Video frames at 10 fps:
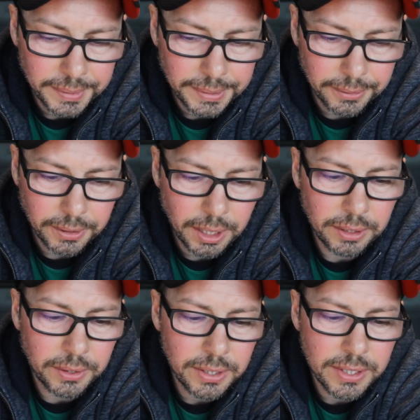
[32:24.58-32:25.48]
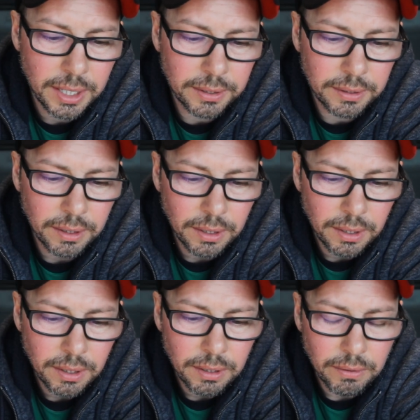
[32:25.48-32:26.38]
The Great Reset
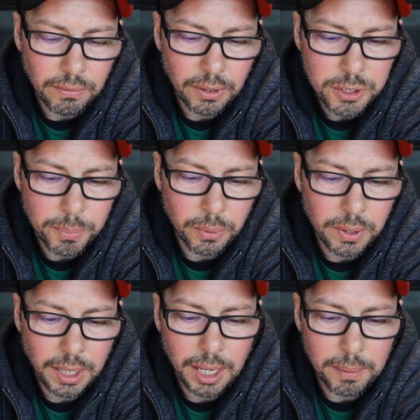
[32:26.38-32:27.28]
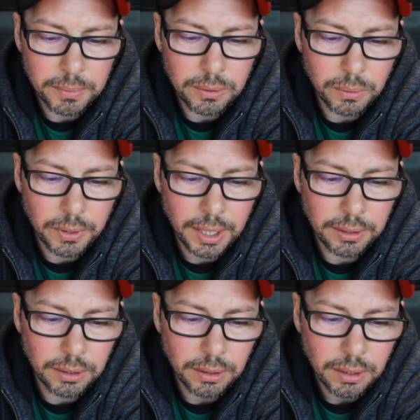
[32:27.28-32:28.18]
was proclaimed
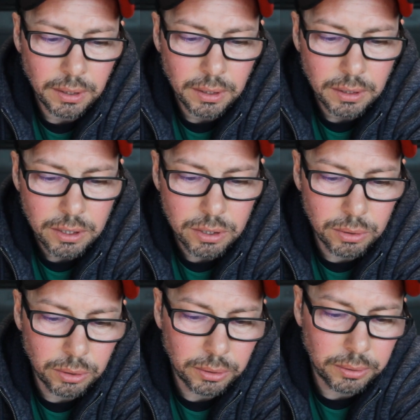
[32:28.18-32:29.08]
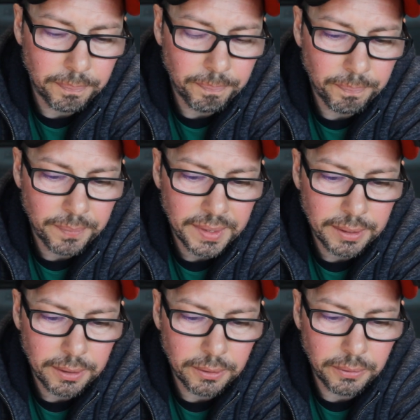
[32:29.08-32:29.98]
already. So,
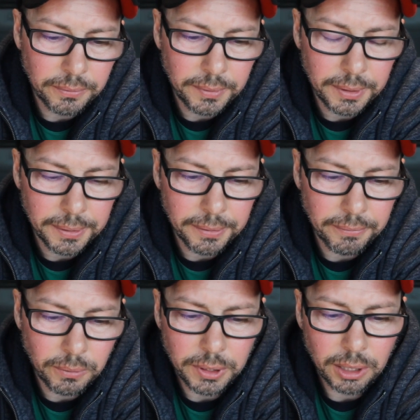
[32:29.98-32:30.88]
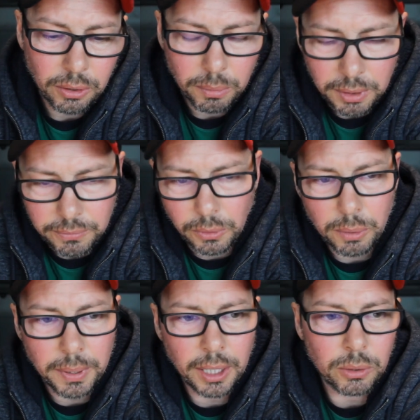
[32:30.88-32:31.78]
you know, the World Economic
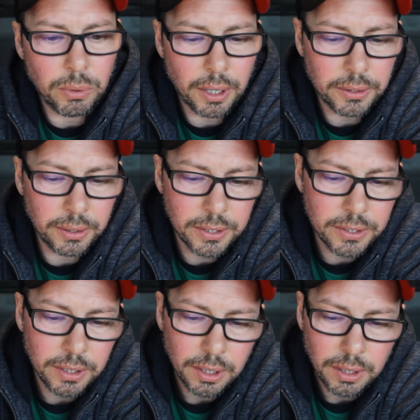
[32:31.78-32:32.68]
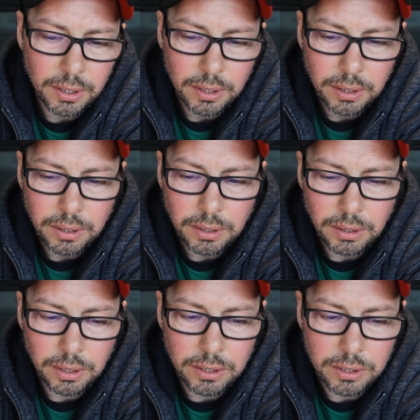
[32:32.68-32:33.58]
Forum headquarters
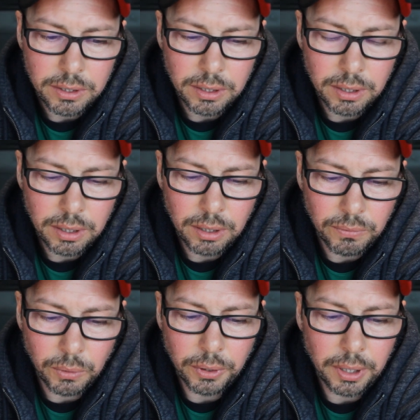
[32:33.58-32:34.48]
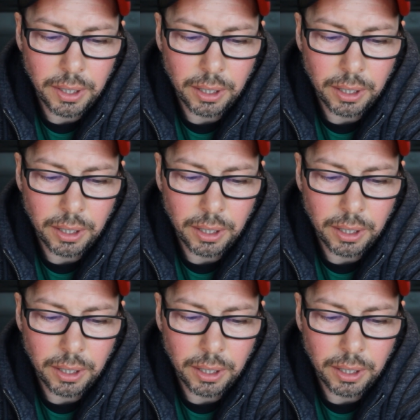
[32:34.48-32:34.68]
is in the world